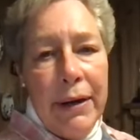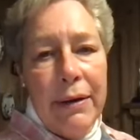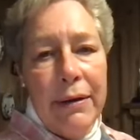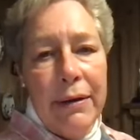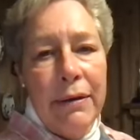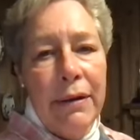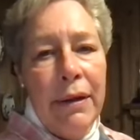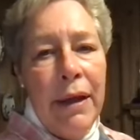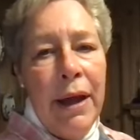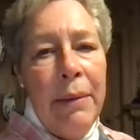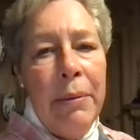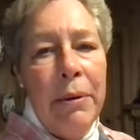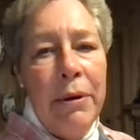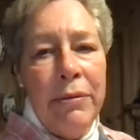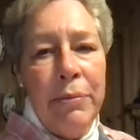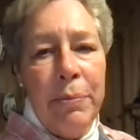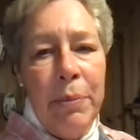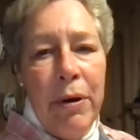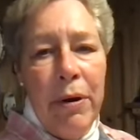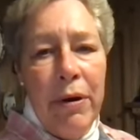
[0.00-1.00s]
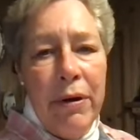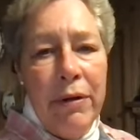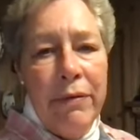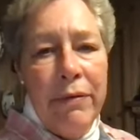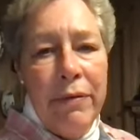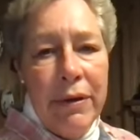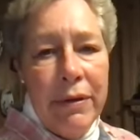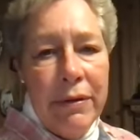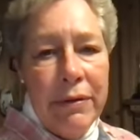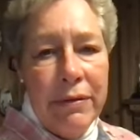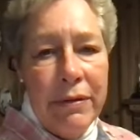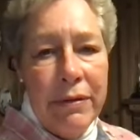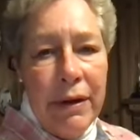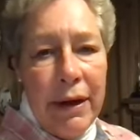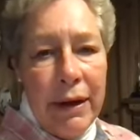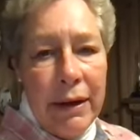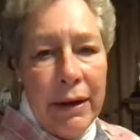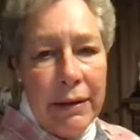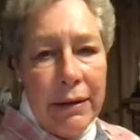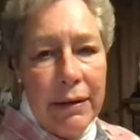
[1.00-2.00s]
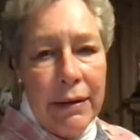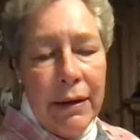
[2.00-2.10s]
because the library is part of the site